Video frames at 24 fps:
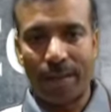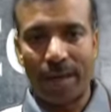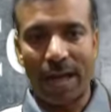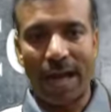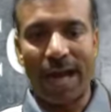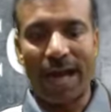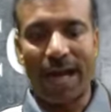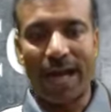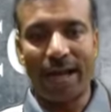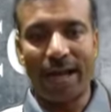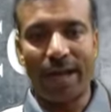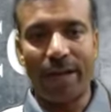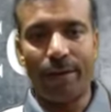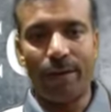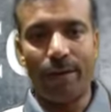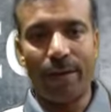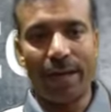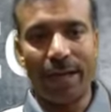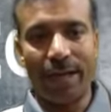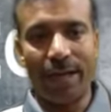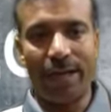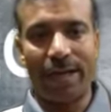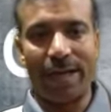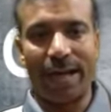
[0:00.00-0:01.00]
I live
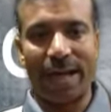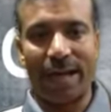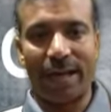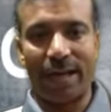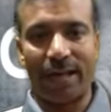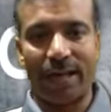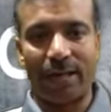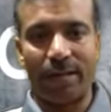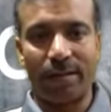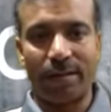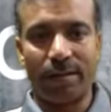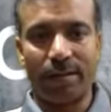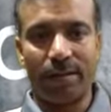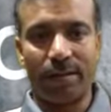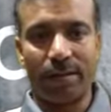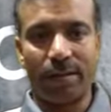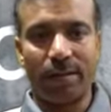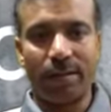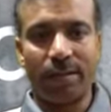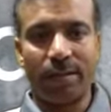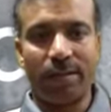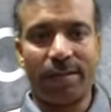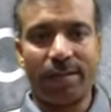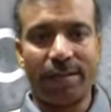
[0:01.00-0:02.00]
in Delhi.
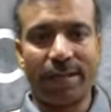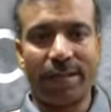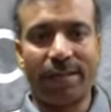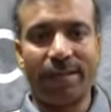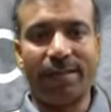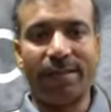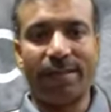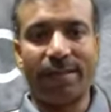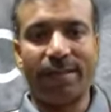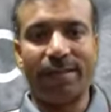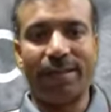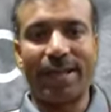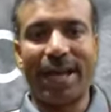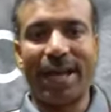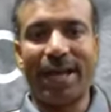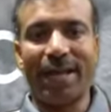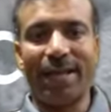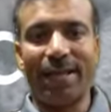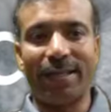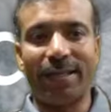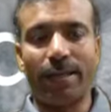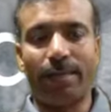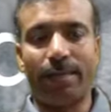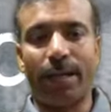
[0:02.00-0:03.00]
Since
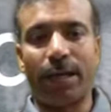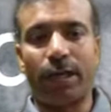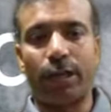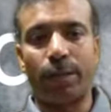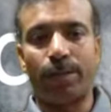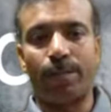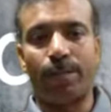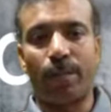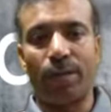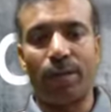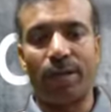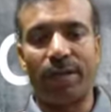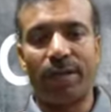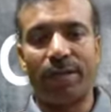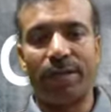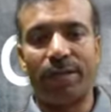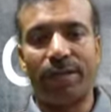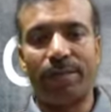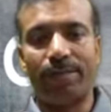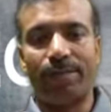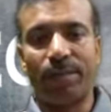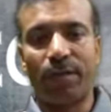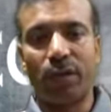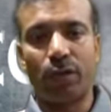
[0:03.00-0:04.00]
Delhi is a
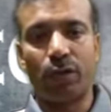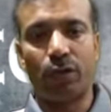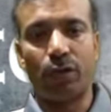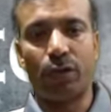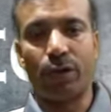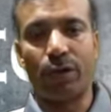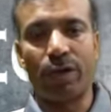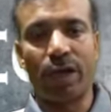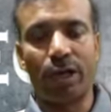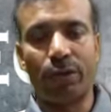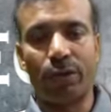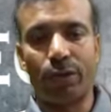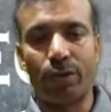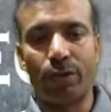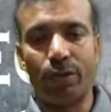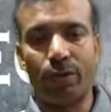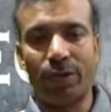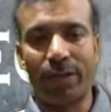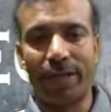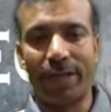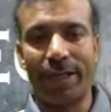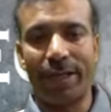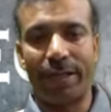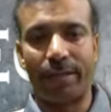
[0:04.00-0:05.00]
metropolis, so you have to
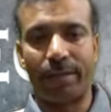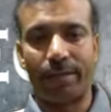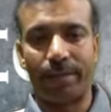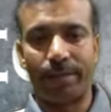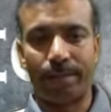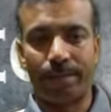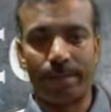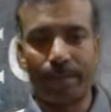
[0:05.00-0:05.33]
use in.